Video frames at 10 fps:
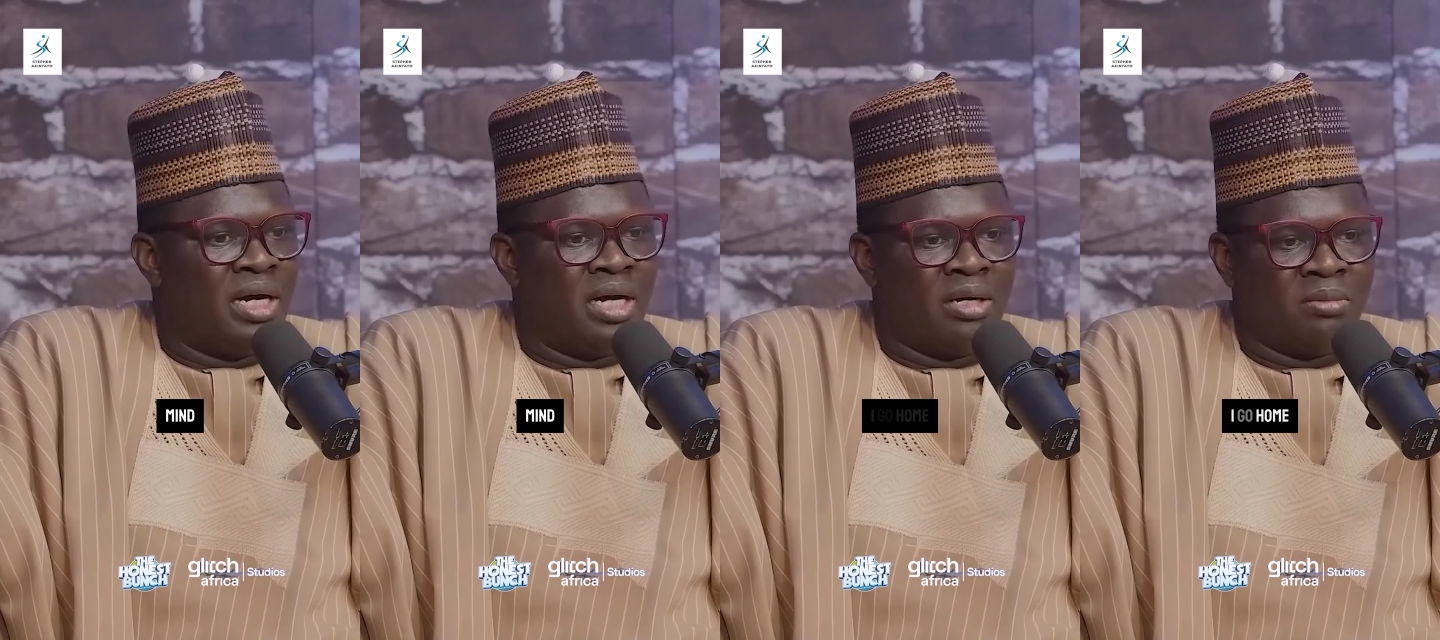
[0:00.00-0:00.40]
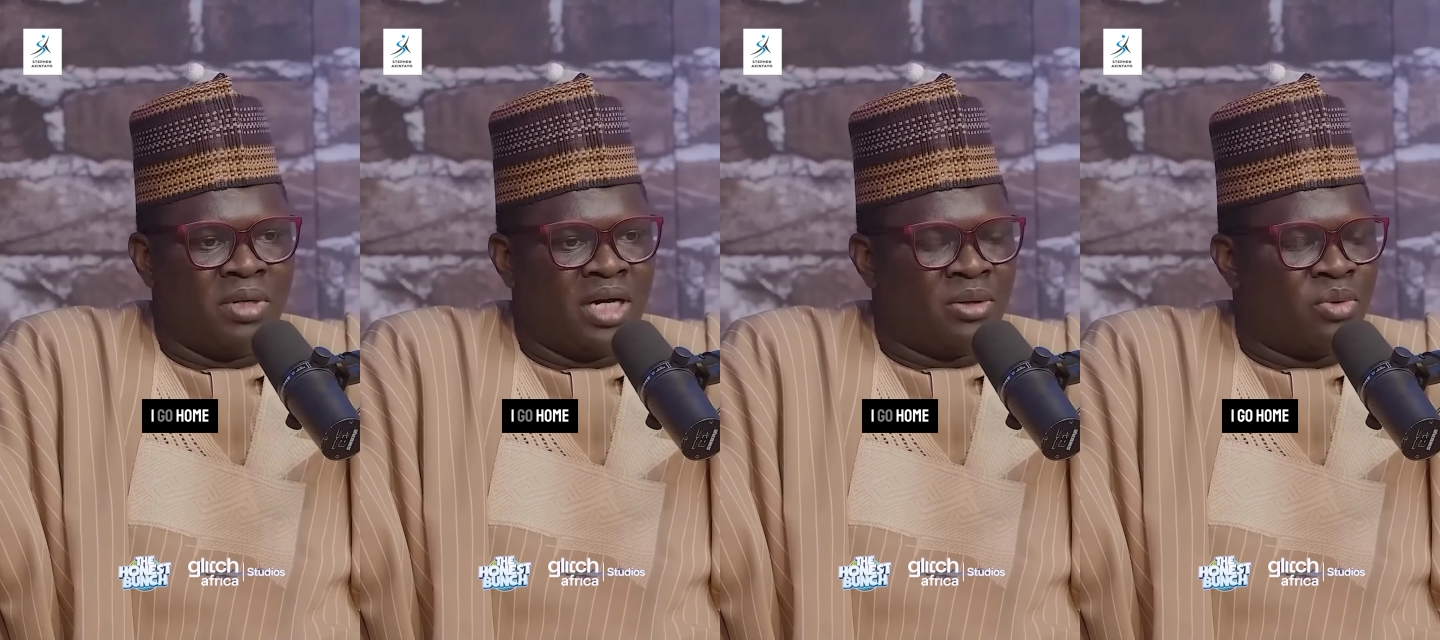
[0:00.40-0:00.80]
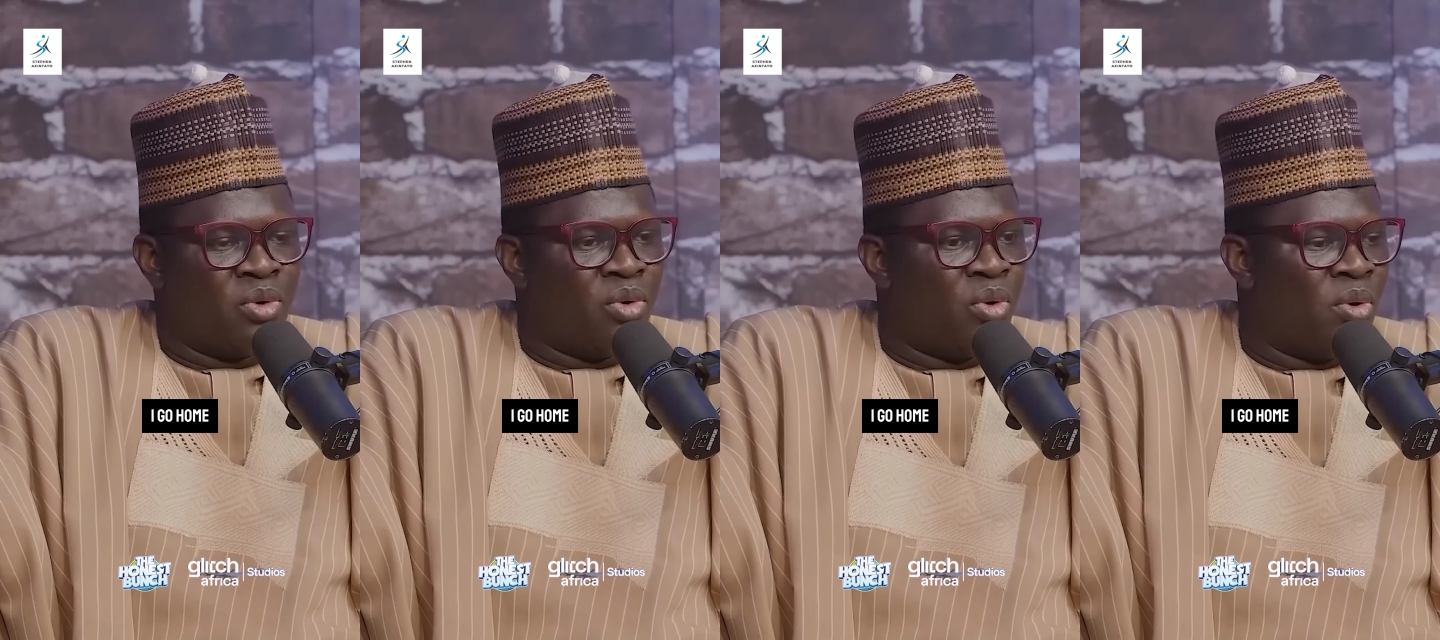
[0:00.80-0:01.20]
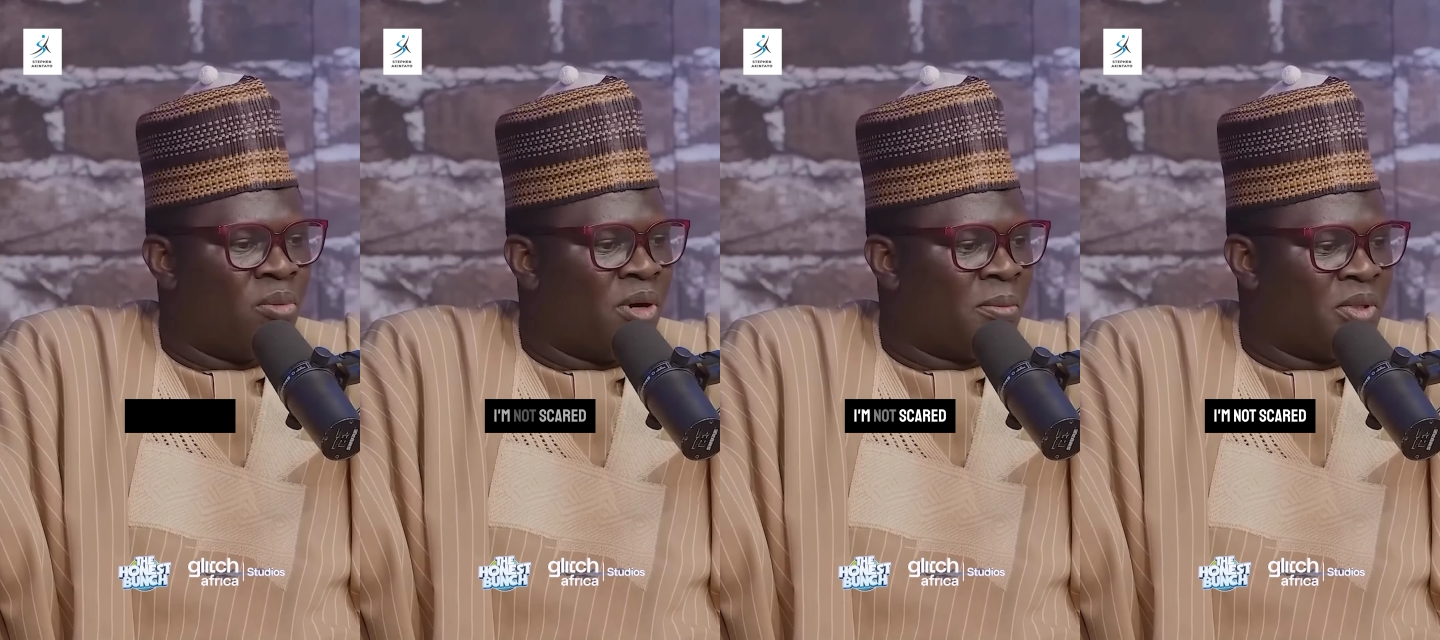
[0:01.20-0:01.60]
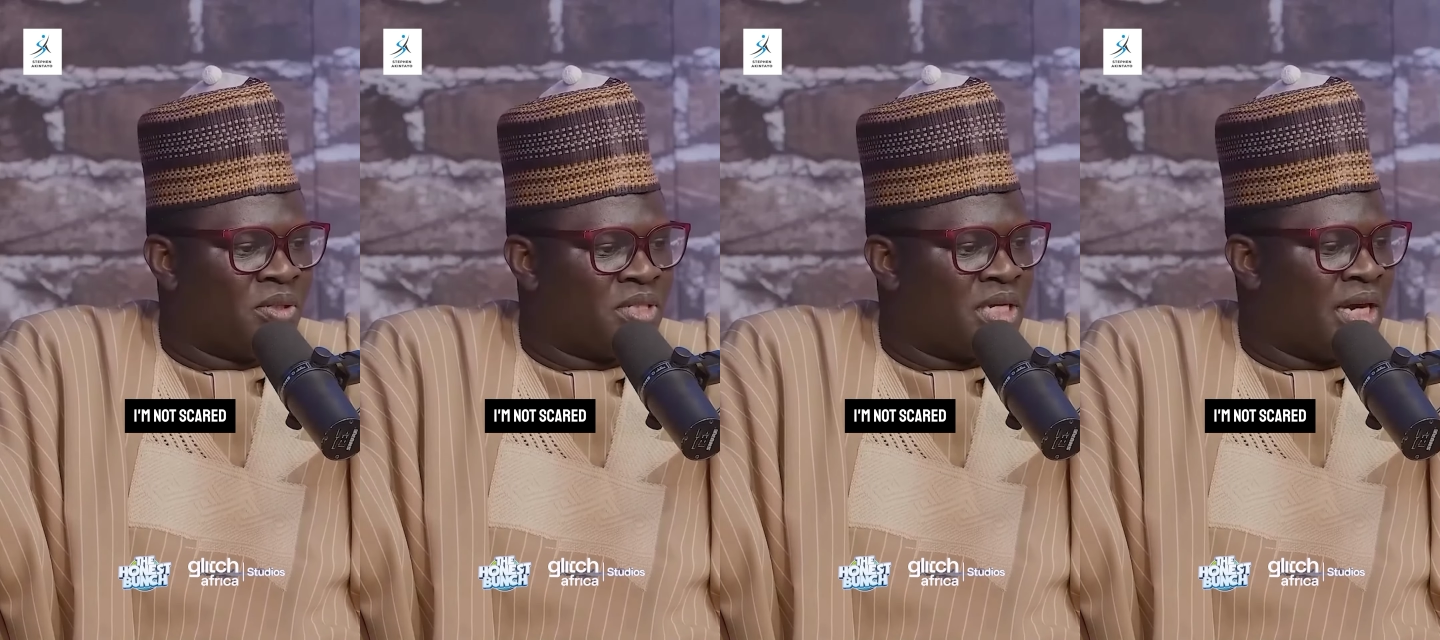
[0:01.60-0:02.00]
Um, I go home, I'm
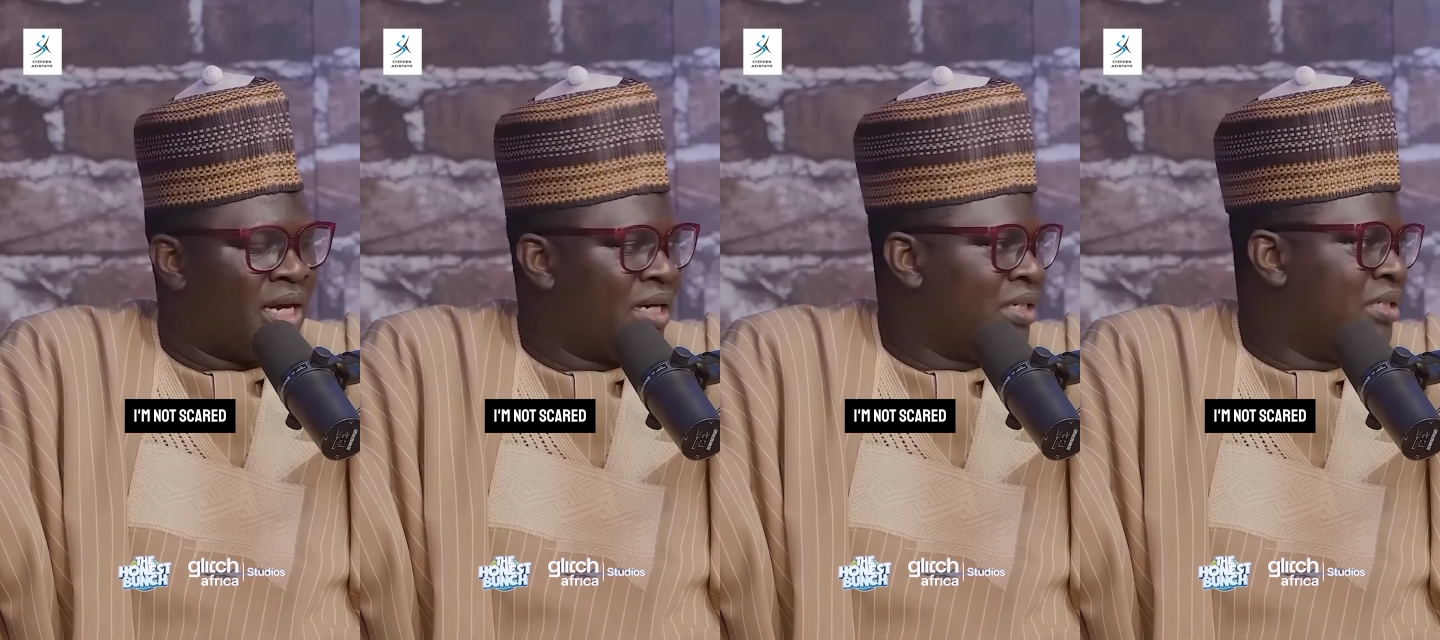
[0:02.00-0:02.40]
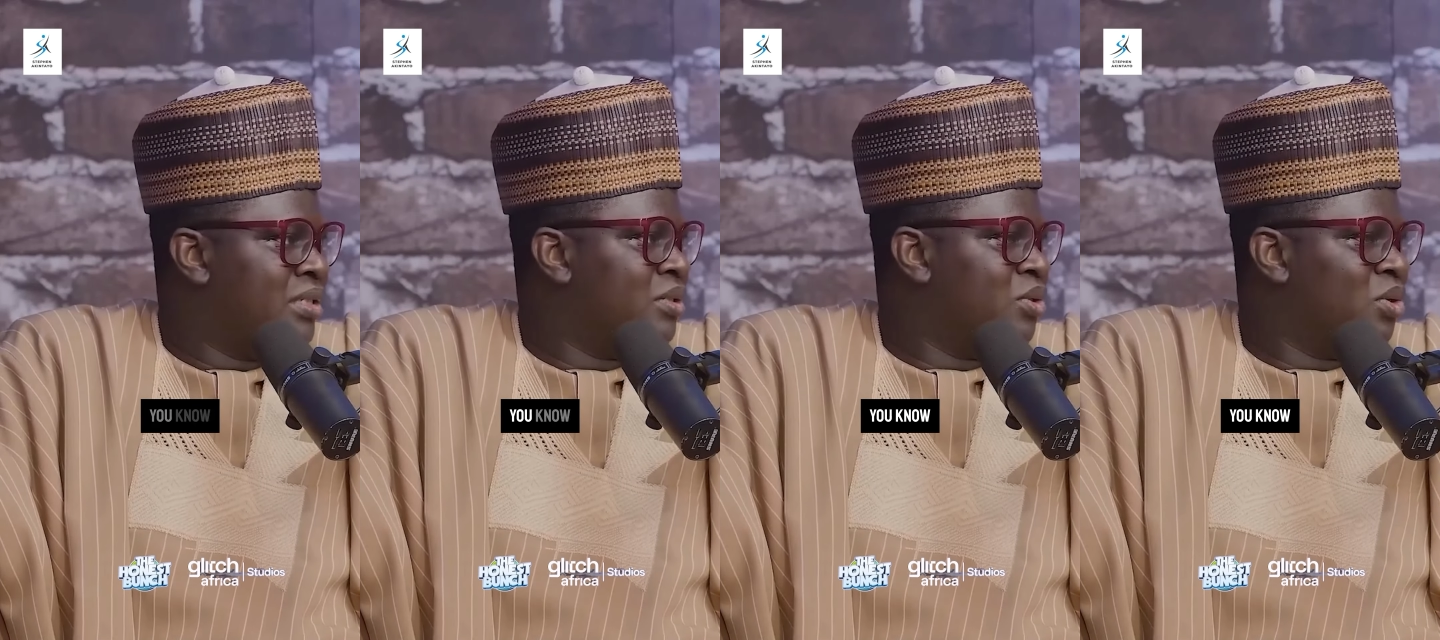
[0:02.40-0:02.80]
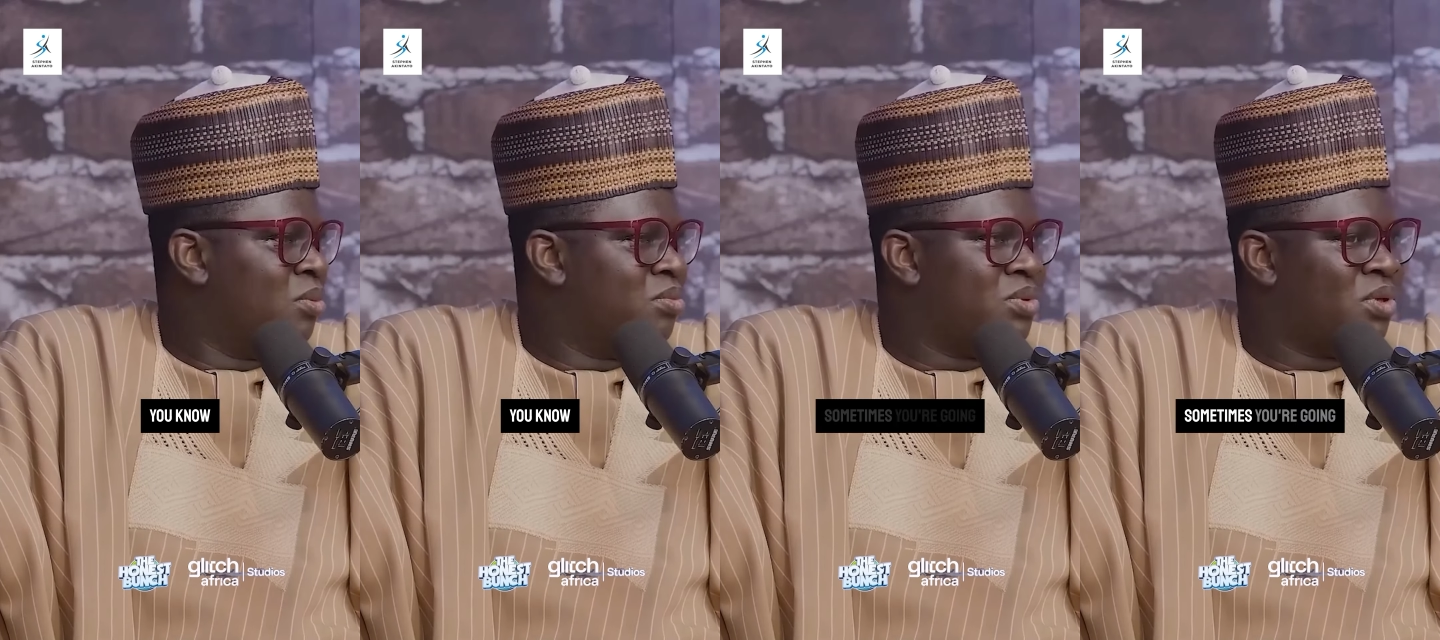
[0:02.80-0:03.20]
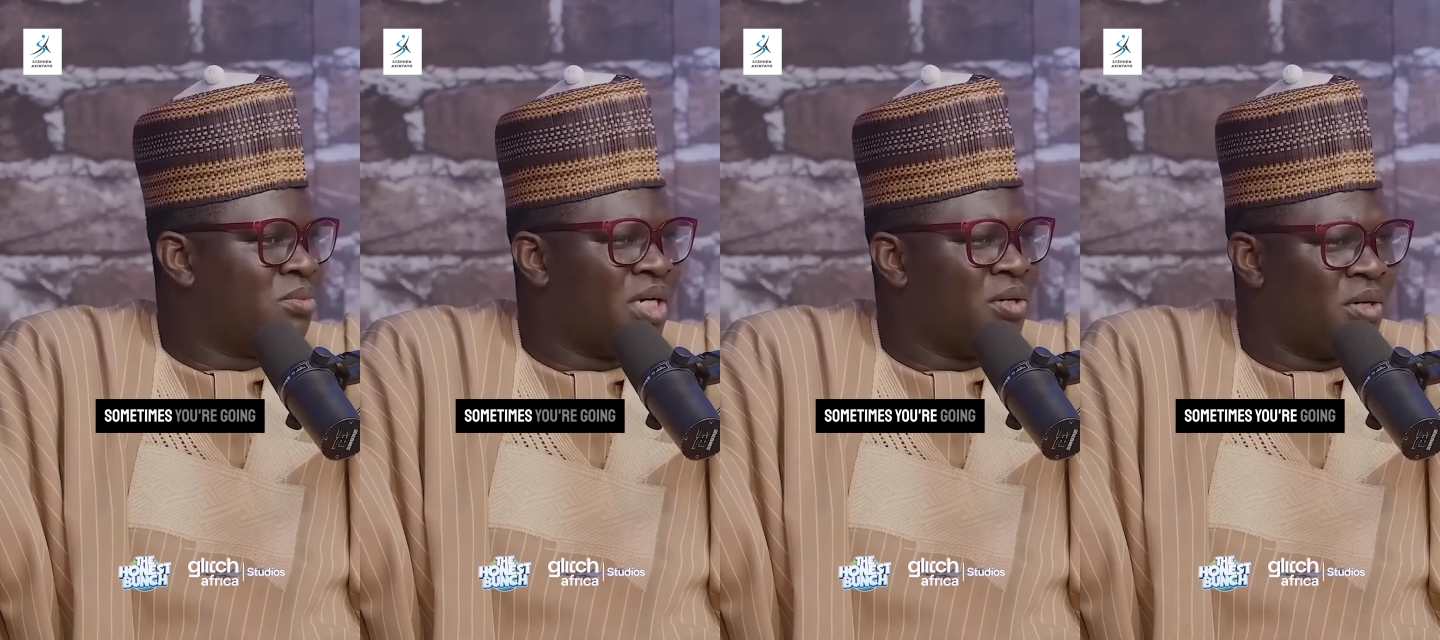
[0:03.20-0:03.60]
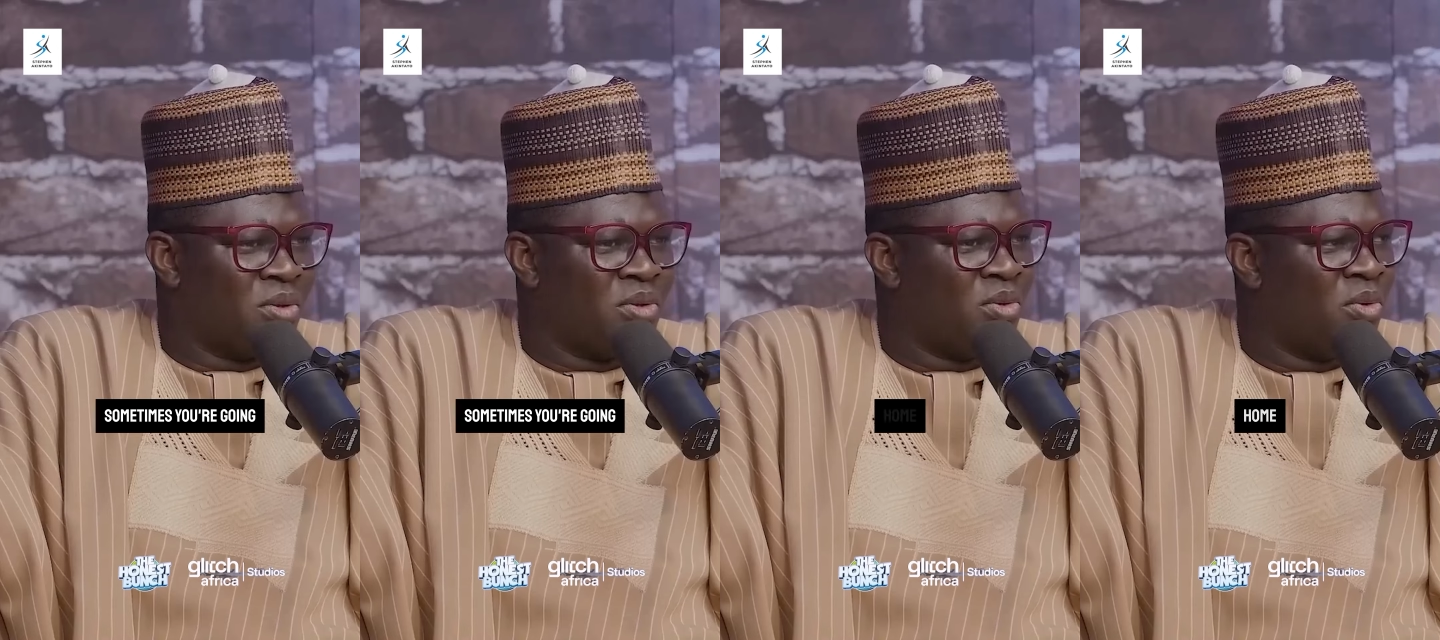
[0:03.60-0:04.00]
not scared. You know, mm. sometimes you're
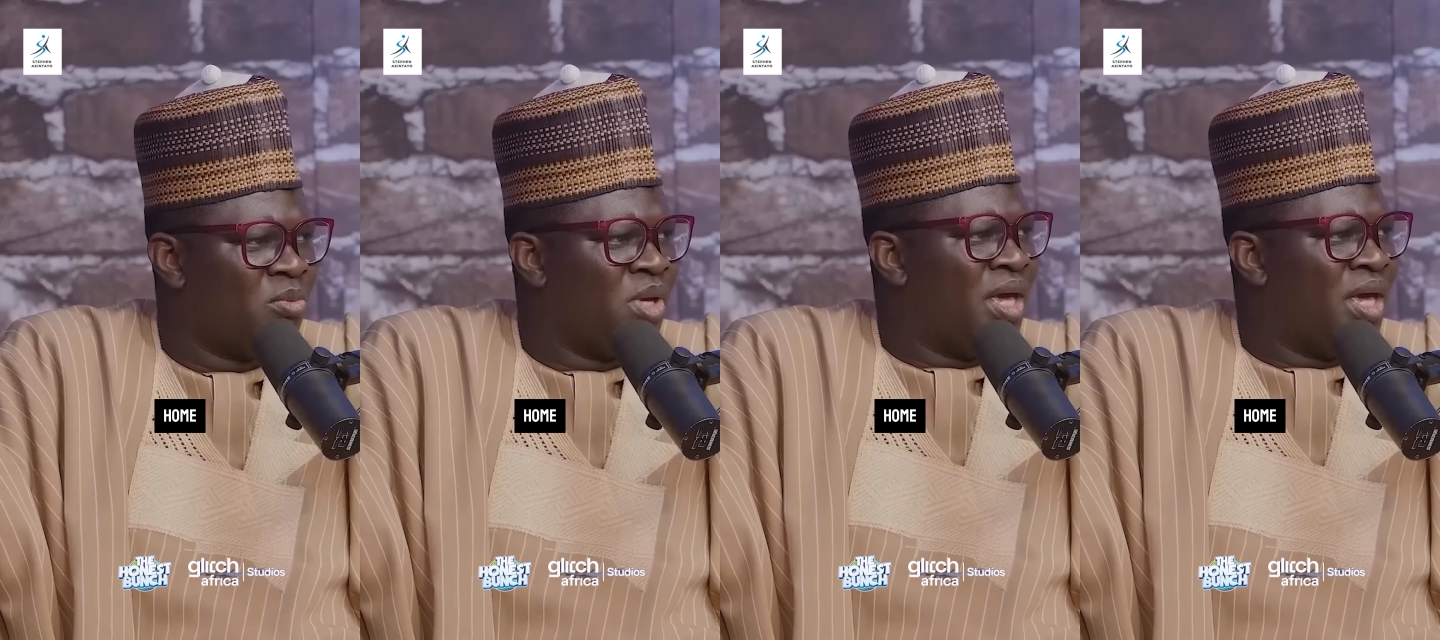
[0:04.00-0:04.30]
going home.